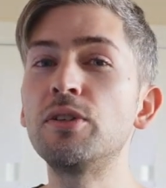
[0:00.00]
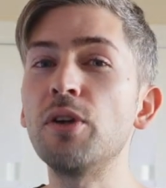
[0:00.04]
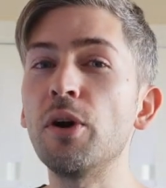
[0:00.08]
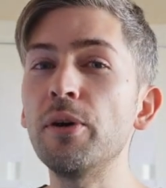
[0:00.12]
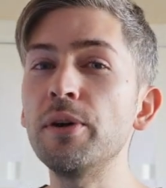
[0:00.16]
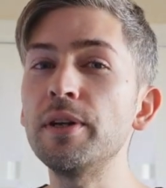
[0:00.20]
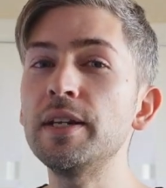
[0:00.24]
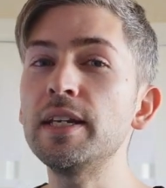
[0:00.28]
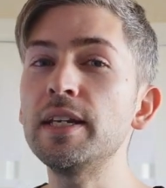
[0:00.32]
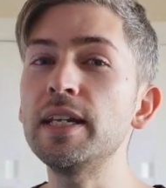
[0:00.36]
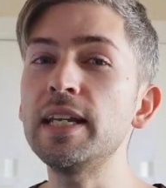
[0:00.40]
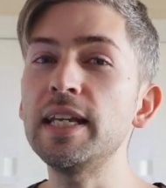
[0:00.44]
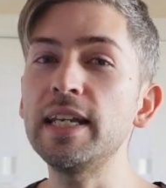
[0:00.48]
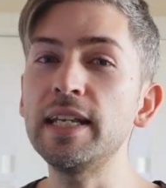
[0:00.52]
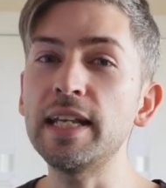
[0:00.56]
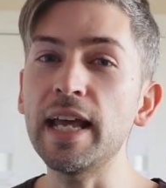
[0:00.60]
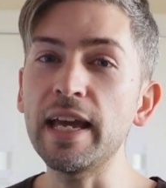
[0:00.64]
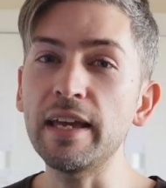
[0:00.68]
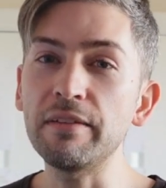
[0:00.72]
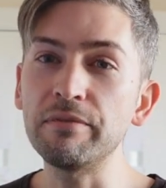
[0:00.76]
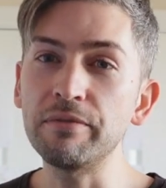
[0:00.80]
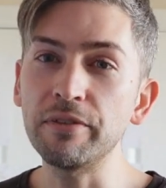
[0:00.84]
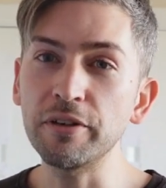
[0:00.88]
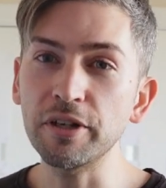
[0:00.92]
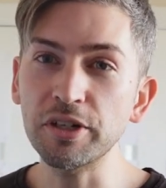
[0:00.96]
don't need
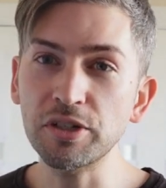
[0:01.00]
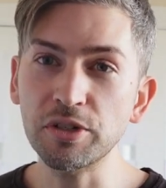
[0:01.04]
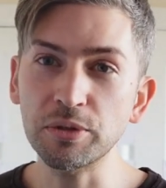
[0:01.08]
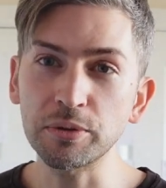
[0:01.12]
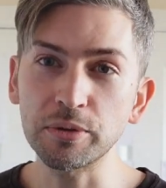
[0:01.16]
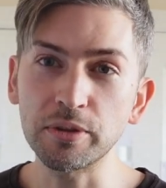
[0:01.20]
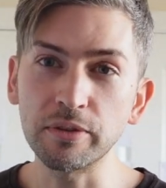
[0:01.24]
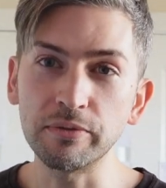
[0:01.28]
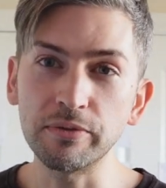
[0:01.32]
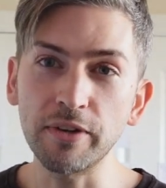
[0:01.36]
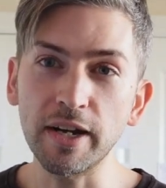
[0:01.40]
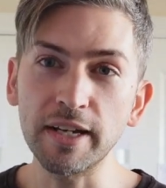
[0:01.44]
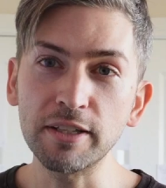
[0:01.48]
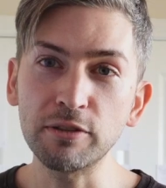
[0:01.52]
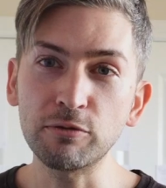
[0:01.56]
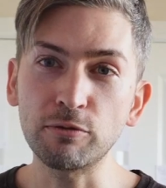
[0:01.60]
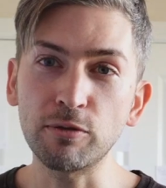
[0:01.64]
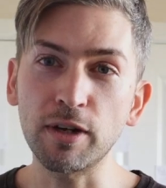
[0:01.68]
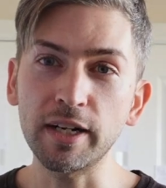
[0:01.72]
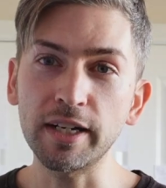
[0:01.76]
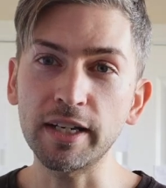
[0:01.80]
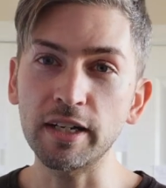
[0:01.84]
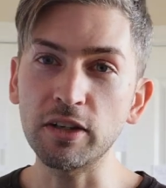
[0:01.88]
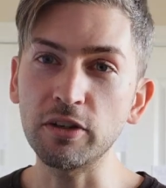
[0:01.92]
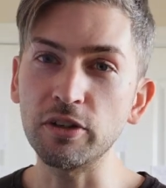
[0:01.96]
a virtual device
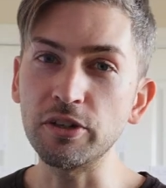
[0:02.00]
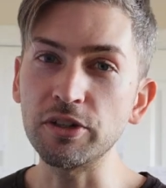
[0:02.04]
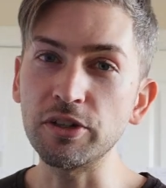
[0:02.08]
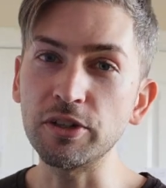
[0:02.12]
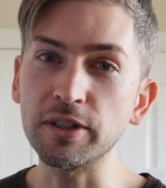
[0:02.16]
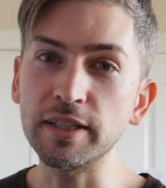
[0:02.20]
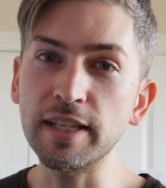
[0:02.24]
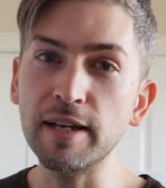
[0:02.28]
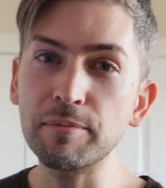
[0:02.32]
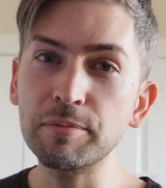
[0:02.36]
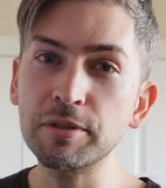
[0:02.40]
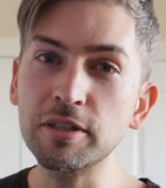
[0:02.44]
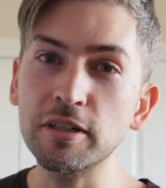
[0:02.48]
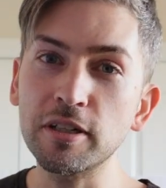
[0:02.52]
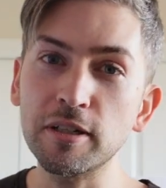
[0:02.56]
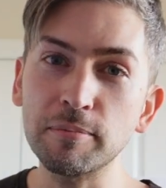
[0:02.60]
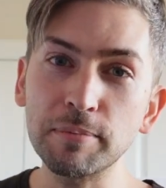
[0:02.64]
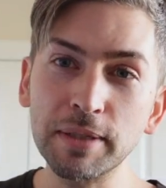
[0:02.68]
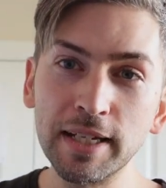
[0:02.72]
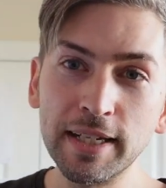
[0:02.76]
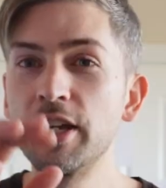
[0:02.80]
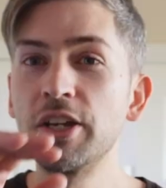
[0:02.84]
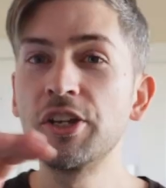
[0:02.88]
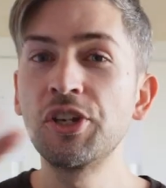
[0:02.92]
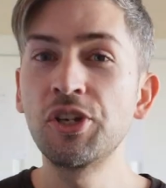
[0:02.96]
running on your
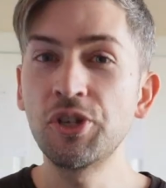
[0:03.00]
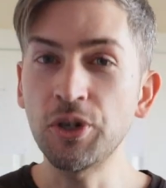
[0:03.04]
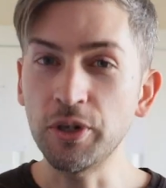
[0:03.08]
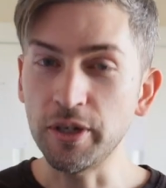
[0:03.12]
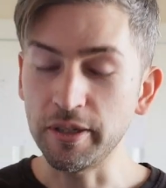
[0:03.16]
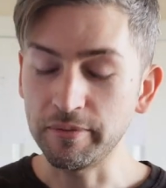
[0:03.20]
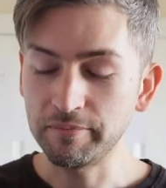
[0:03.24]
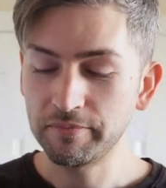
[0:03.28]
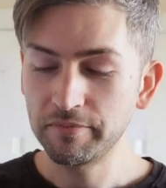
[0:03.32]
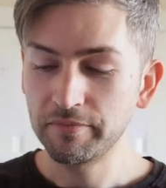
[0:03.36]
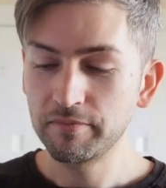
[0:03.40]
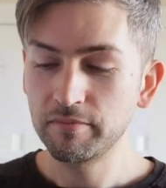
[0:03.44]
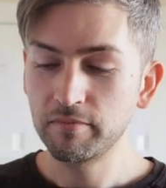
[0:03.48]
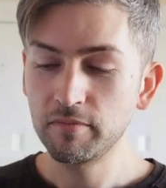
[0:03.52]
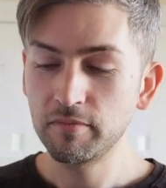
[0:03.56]
laptop, sure,